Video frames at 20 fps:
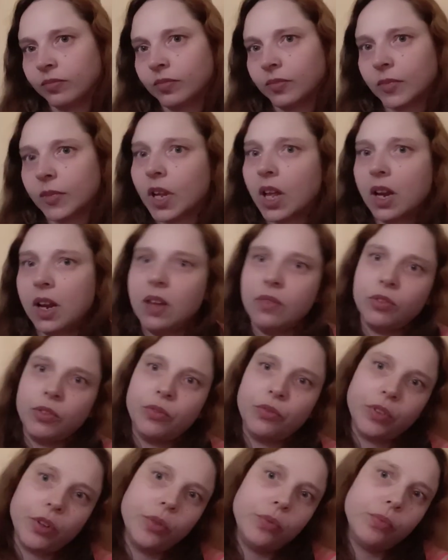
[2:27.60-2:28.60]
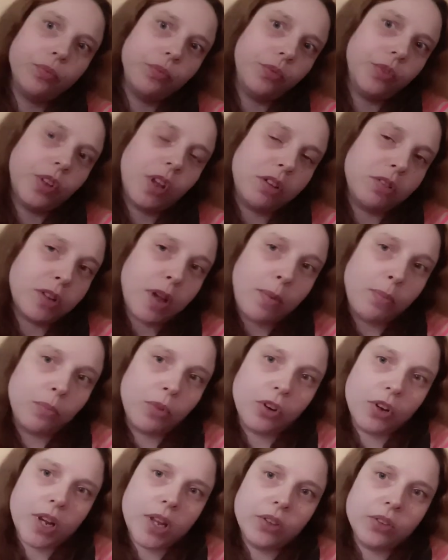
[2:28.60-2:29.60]
11th of September
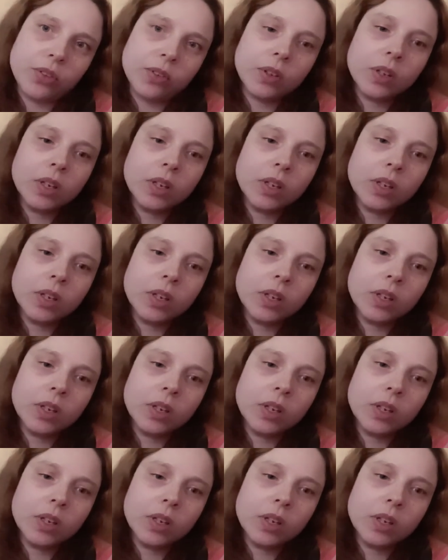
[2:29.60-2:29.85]
is.